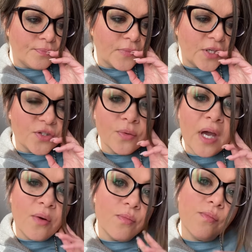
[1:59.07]
So
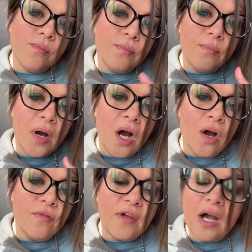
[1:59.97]
that part
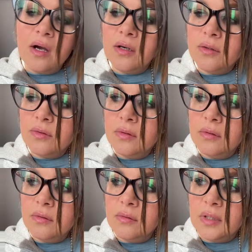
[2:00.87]
of that
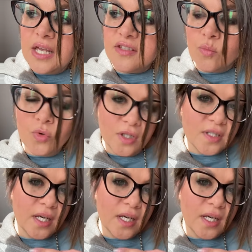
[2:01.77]
lesson was,